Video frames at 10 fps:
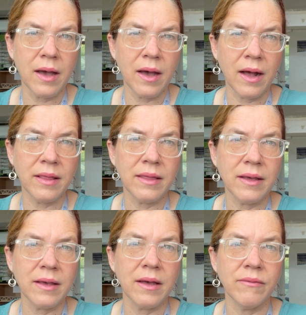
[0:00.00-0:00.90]
I
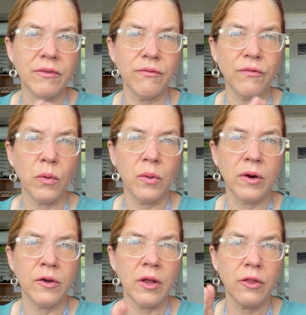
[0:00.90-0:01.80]
think of the
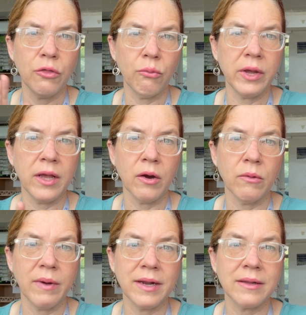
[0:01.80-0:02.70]
four, three are
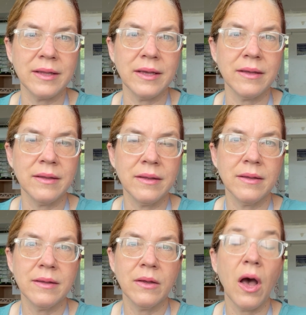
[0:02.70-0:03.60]
readily
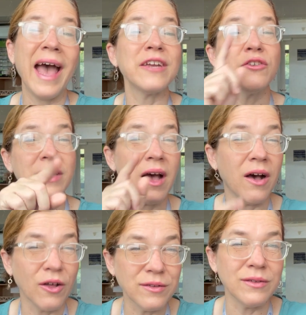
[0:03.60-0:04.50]
Actually, I
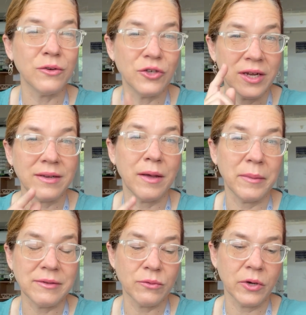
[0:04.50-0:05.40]
also checked out my
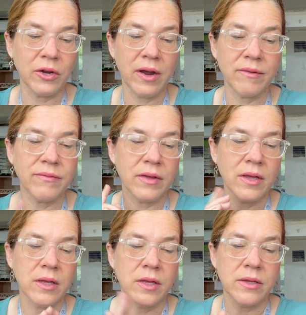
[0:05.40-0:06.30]
story graph
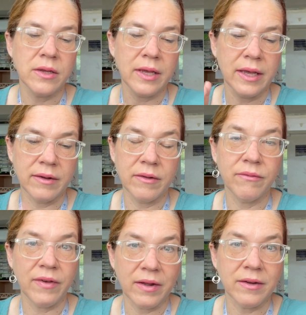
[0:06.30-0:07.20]
and
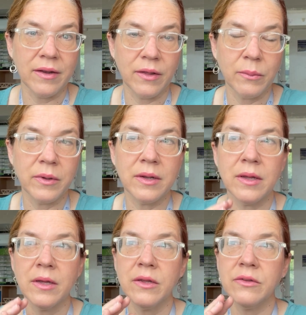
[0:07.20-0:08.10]
found another one.
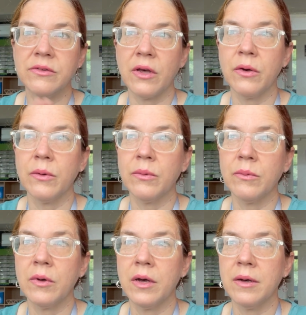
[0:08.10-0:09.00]

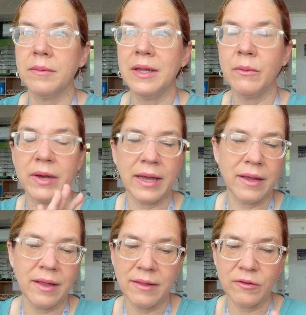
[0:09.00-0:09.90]
So um, anyway,
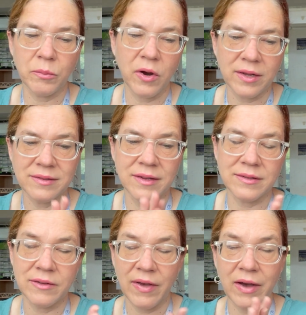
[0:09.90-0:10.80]
in this process
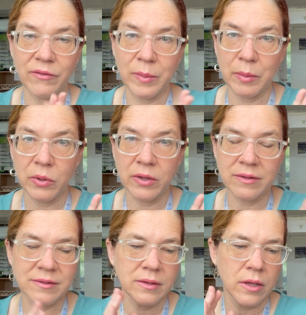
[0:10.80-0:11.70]
of however many books,